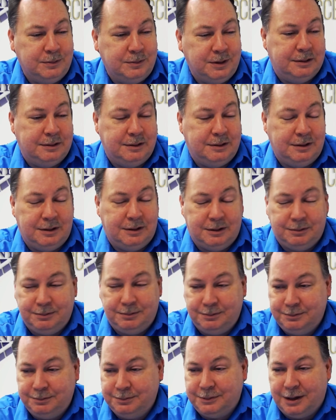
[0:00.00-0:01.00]
And
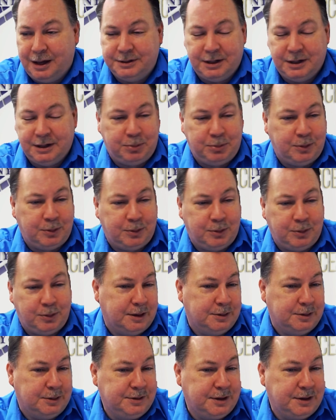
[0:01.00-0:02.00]
you have to
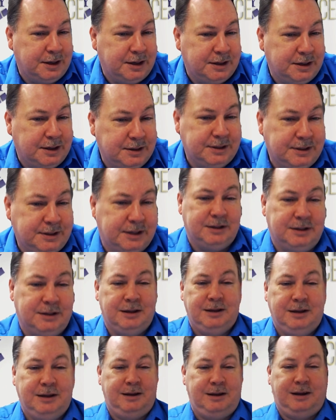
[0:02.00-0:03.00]
separate those things
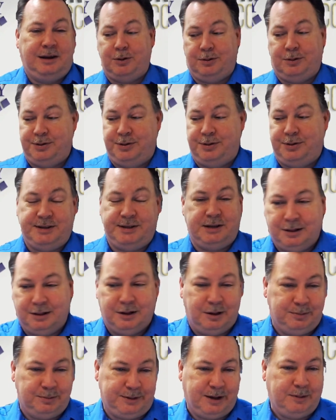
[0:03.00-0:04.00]
and say, well, a
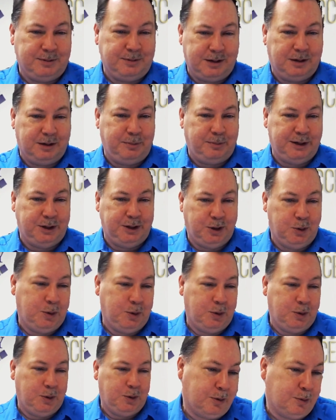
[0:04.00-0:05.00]
big lump sum is going to be
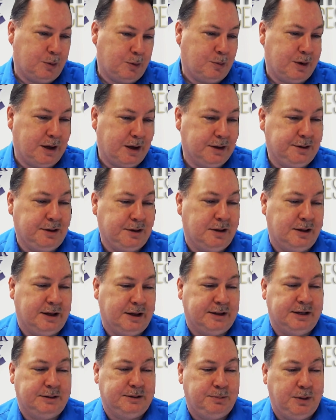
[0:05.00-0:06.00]
due here when we get to
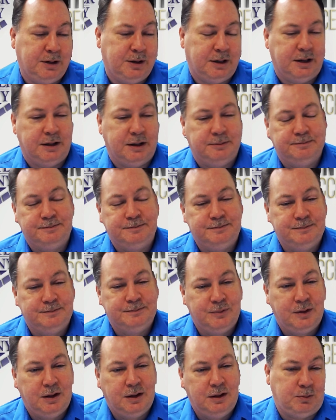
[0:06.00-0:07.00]
collect this money.
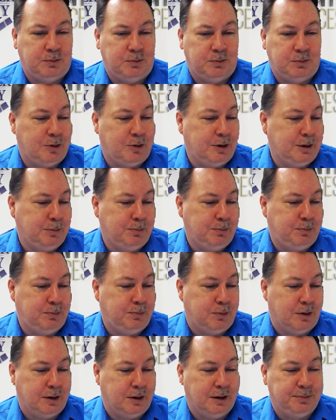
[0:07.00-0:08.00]
As Rob already
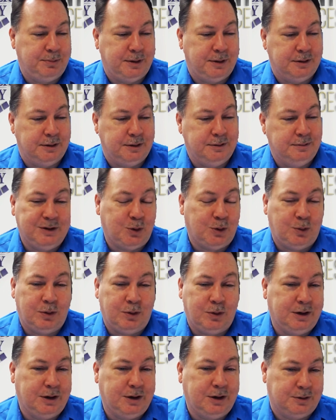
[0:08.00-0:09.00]
brought up, the
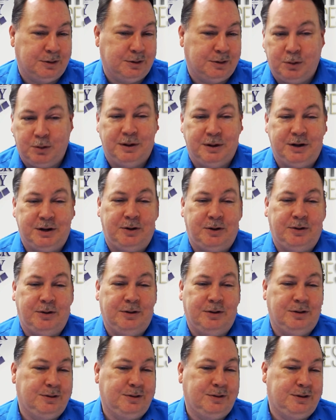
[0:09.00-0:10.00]
inventory or stored
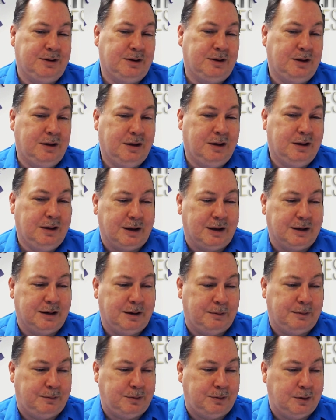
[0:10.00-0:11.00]
materials, if you're
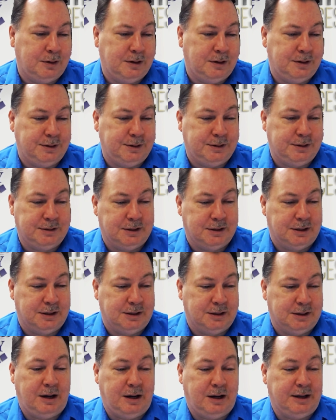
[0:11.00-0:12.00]
buying it up front,
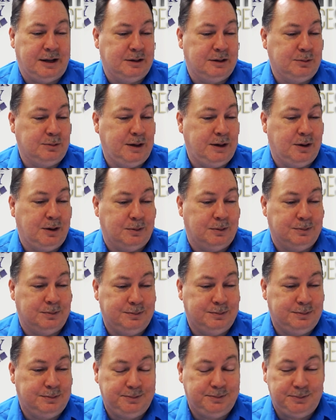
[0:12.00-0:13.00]
a lot of times we
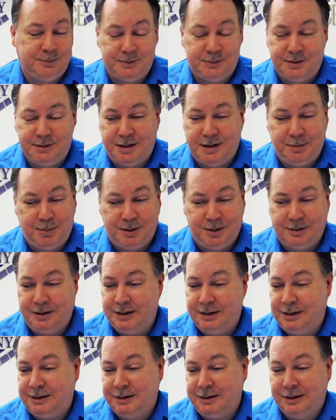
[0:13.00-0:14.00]
don't
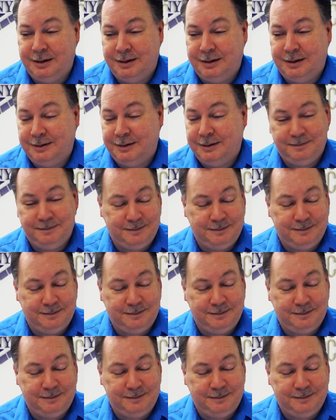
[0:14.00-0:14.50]
typically